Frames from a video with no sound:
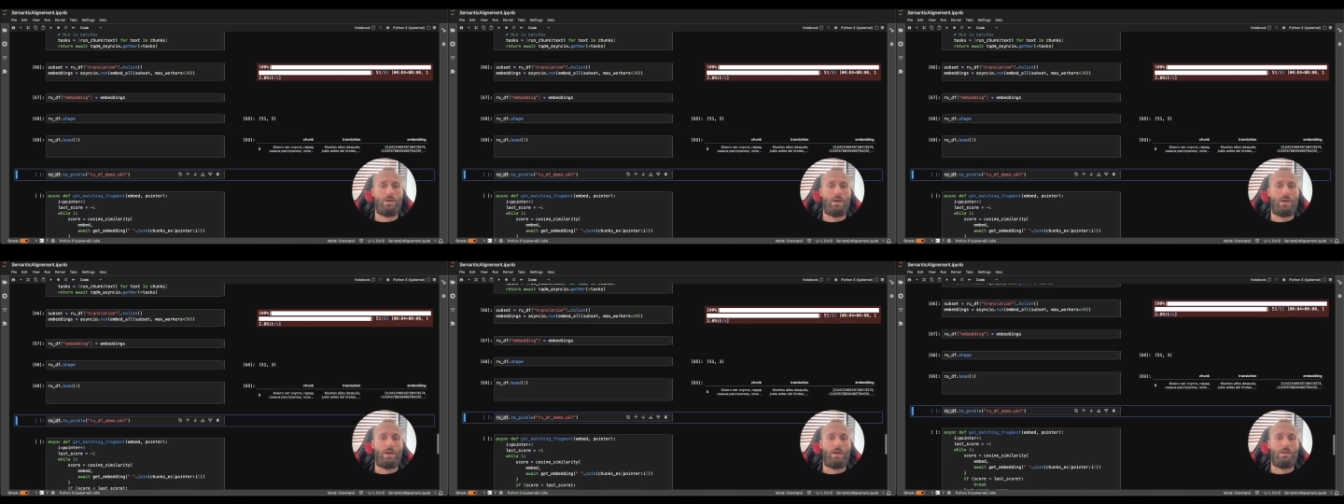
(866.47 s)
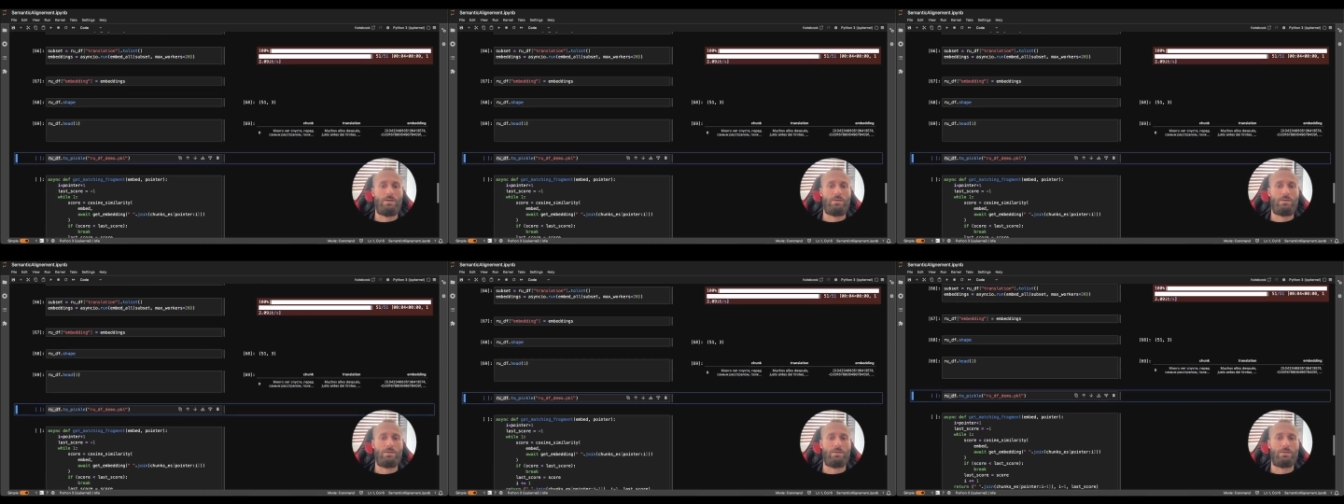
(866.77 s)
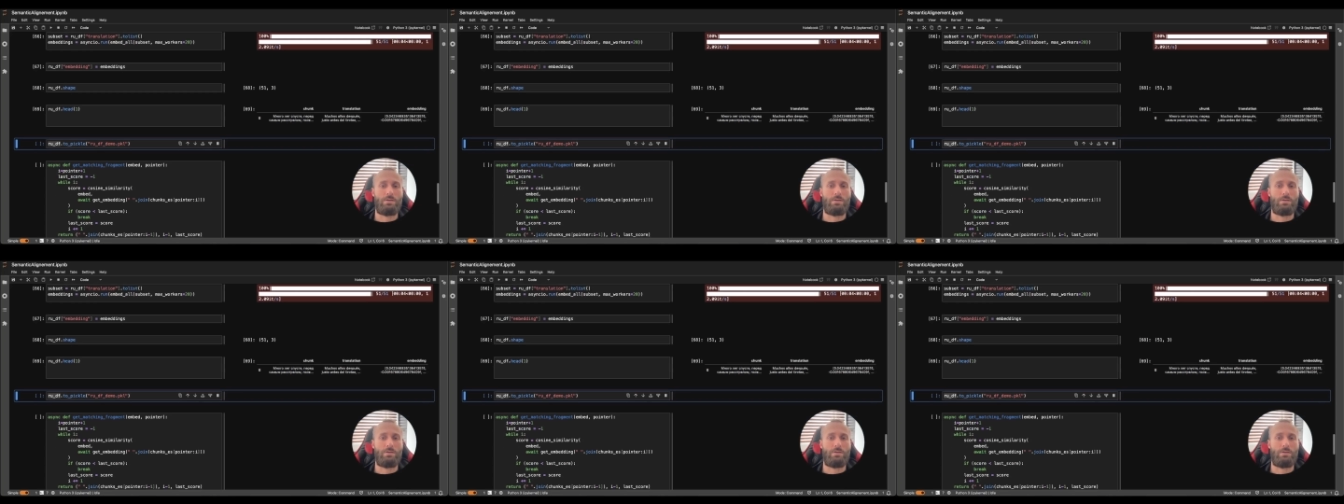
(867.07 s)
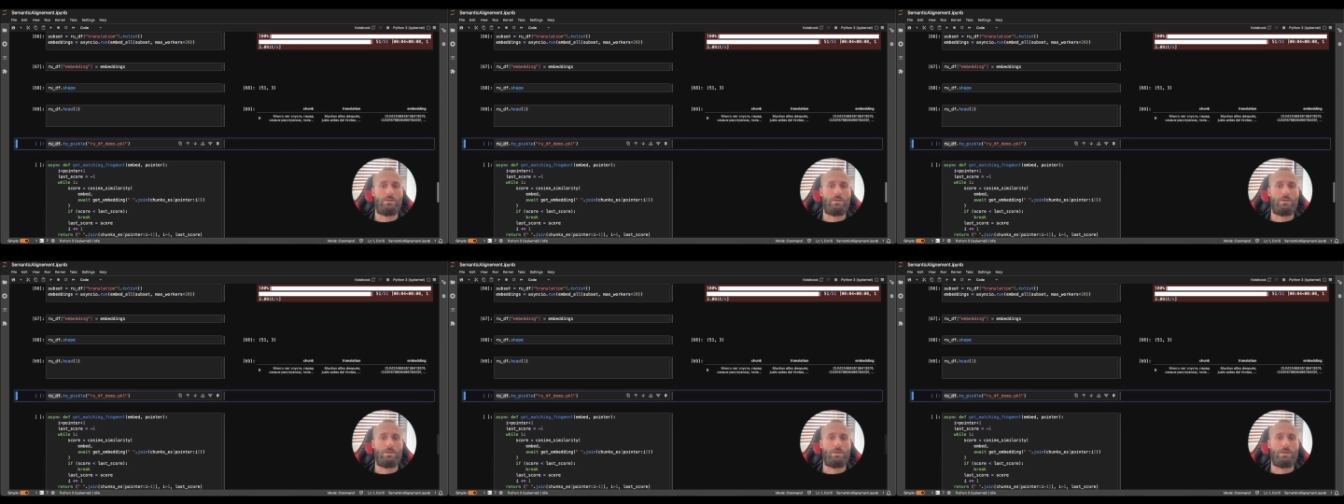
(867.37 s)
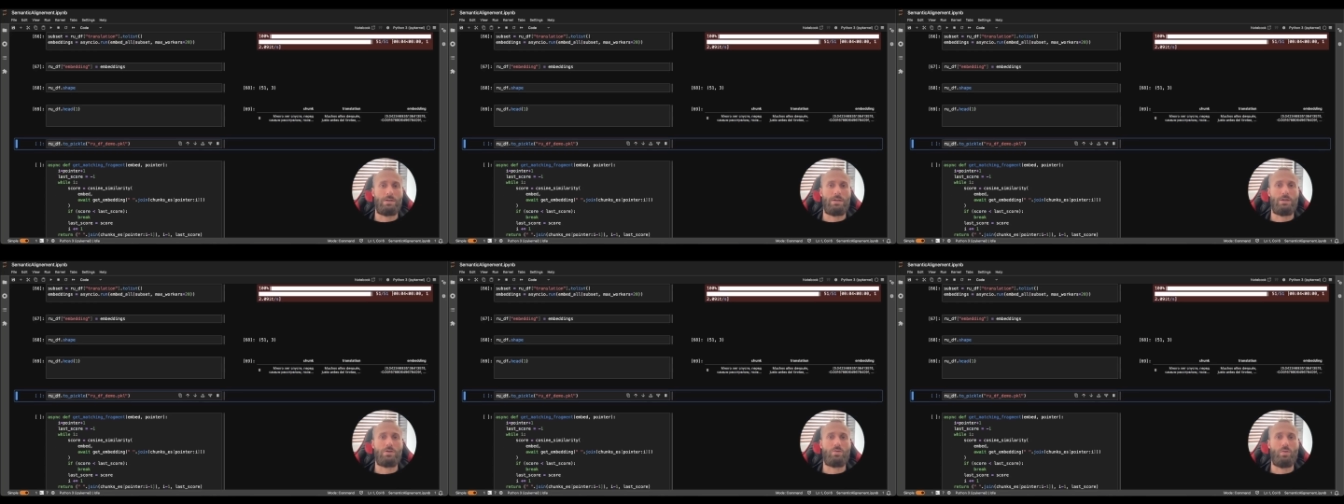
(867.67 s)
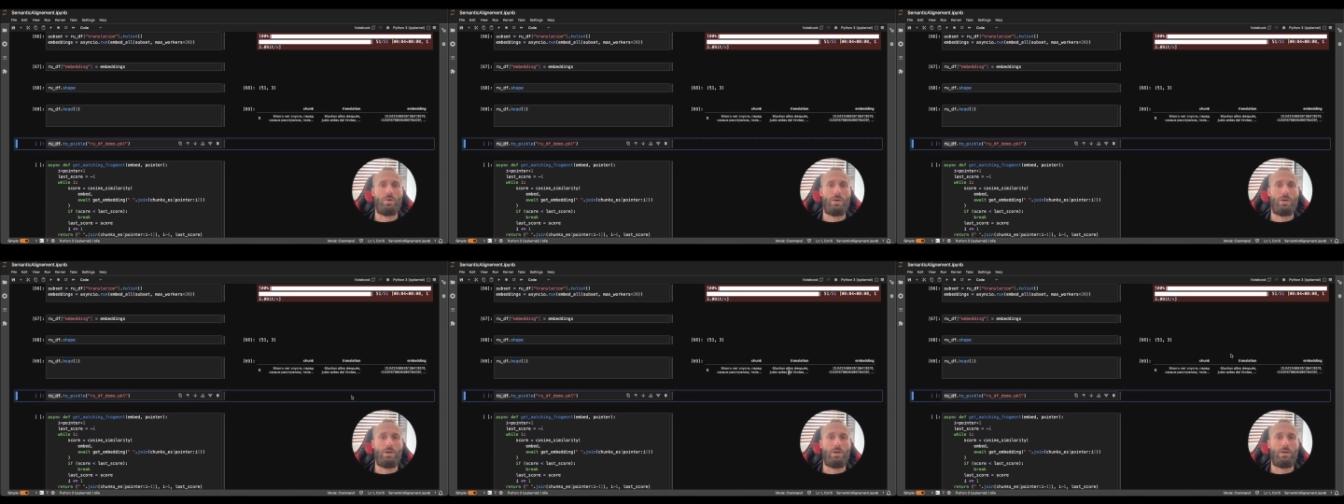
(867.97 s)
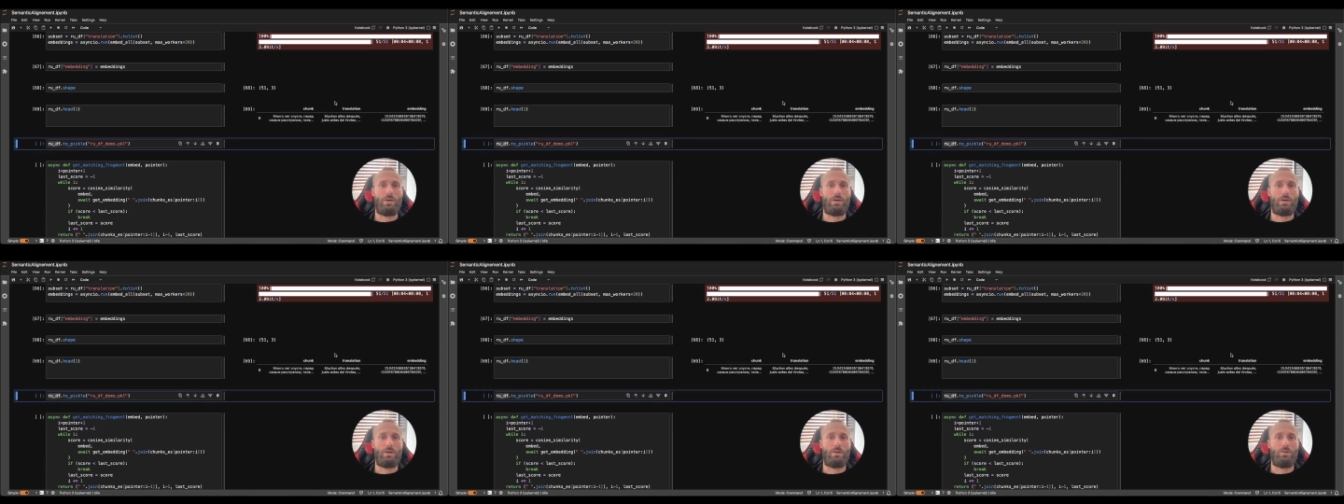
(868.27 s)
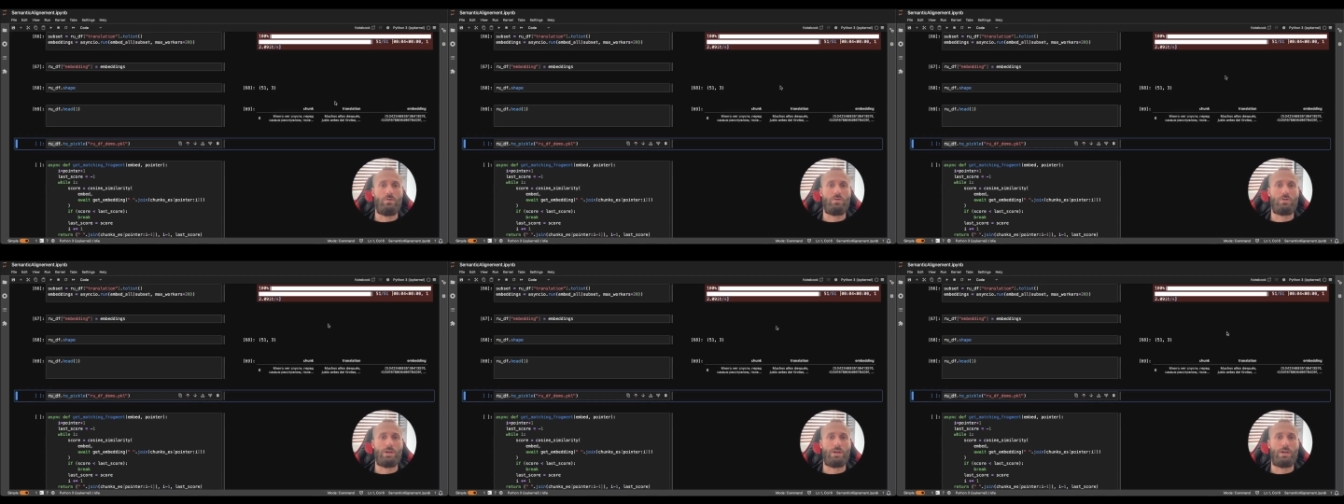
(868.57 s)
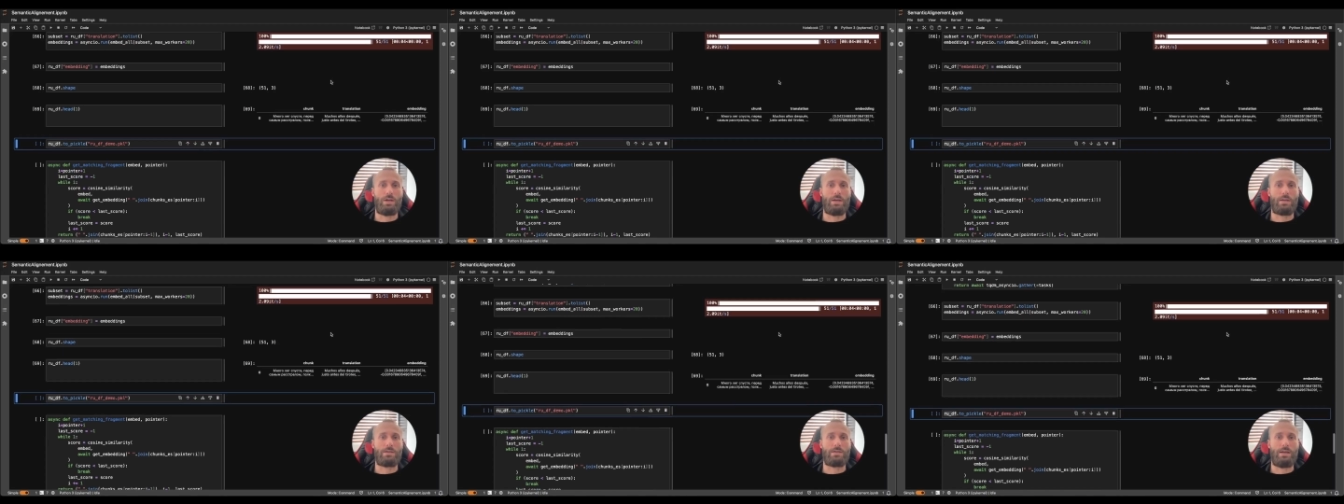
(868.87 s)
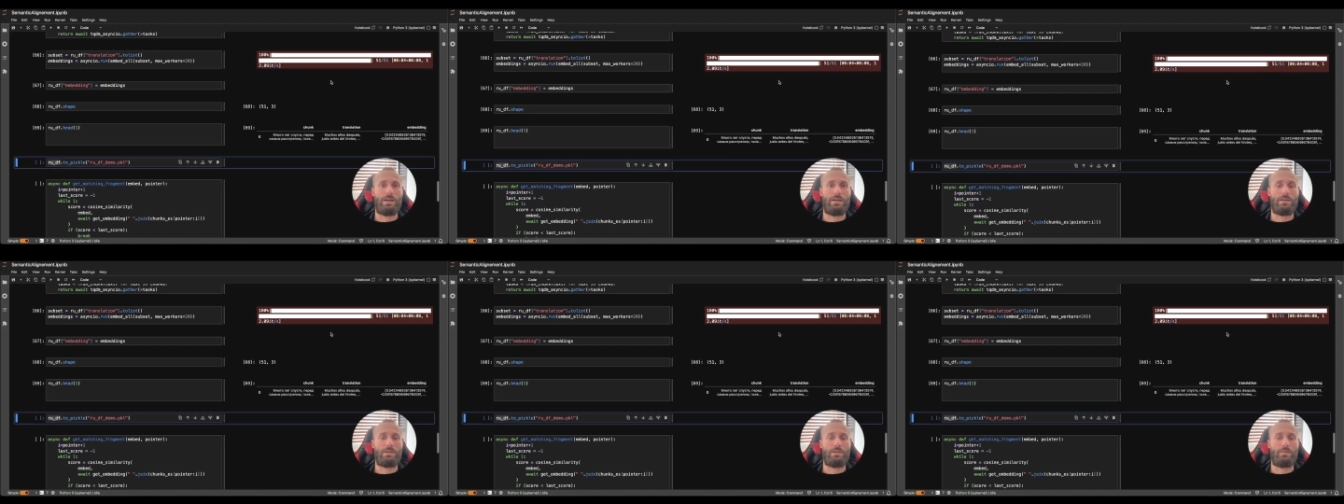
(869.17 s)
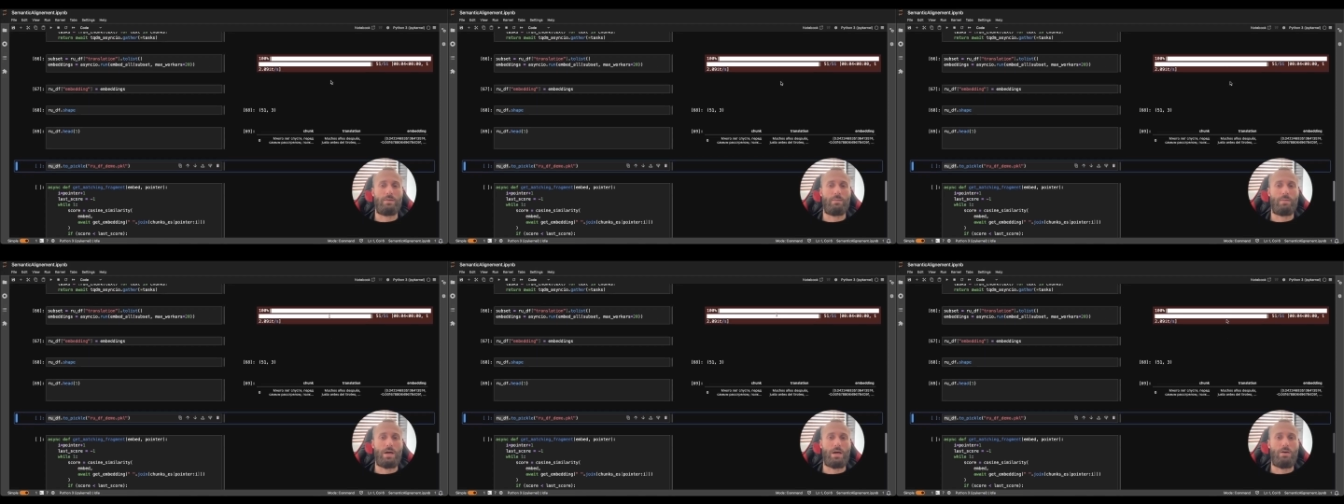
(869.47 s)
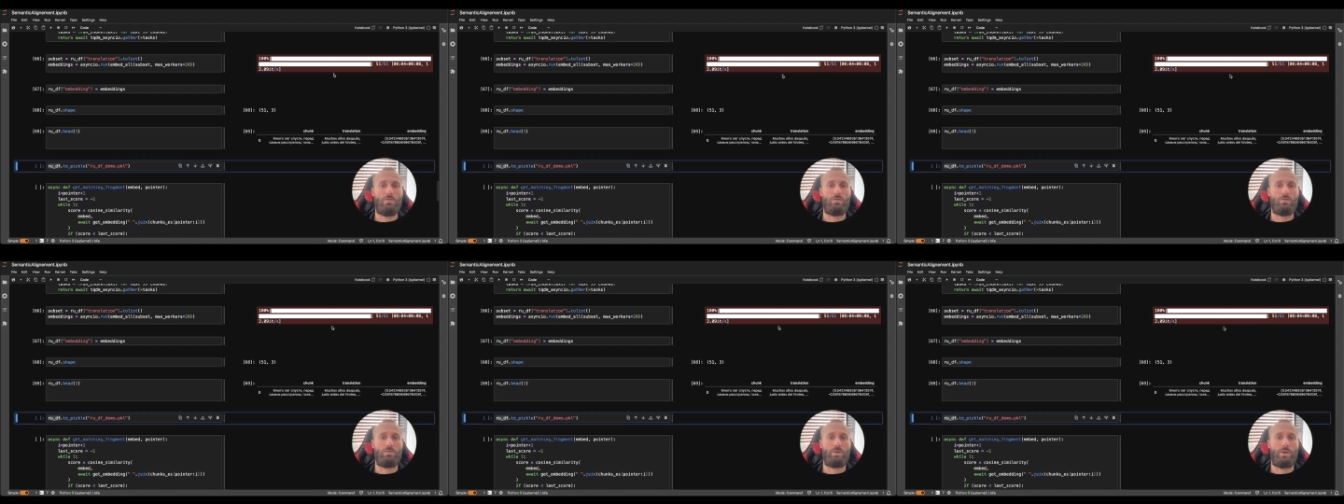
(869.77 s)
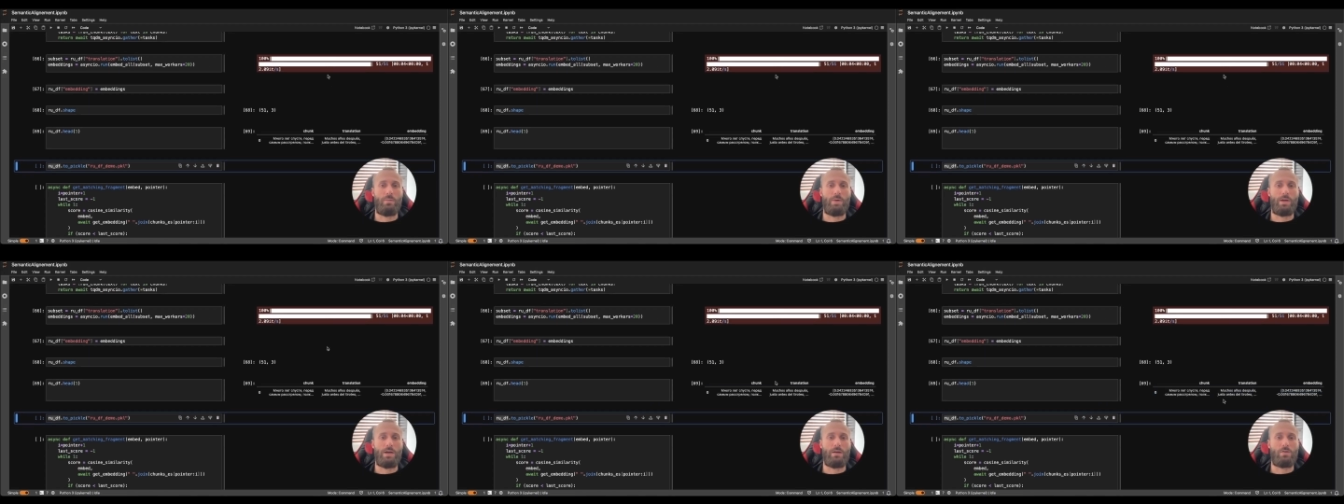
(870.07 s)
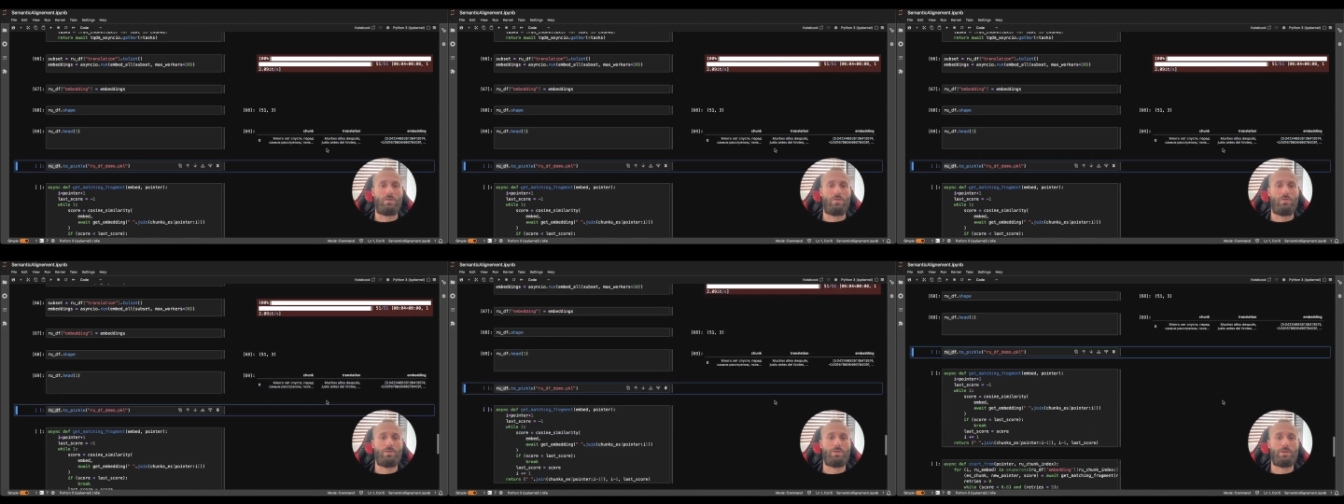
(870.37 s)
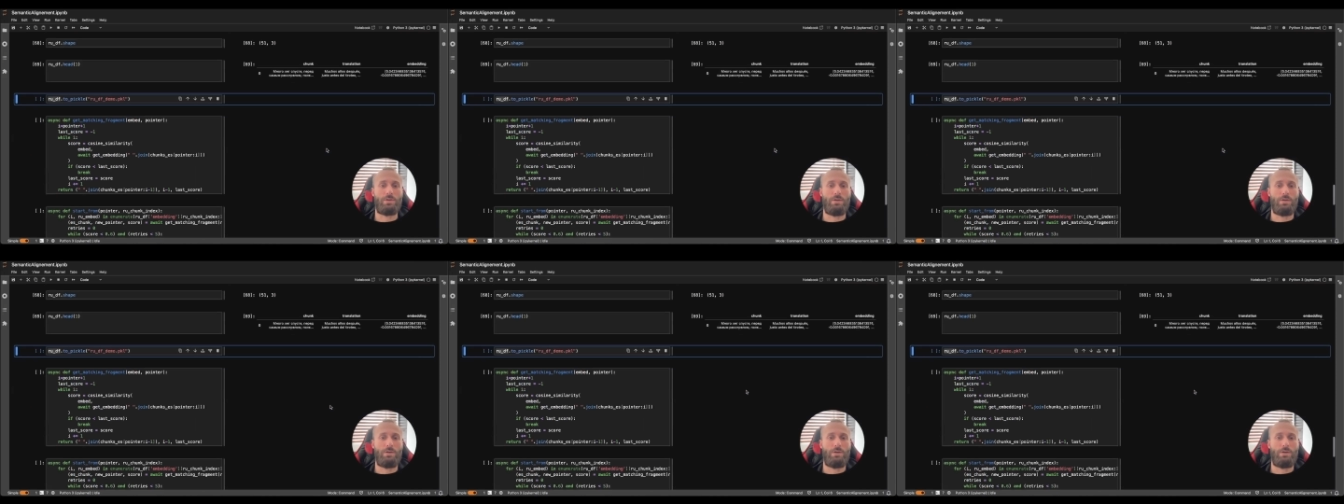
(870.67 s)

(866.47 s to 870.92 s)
And since we used an extensive amount of API calls,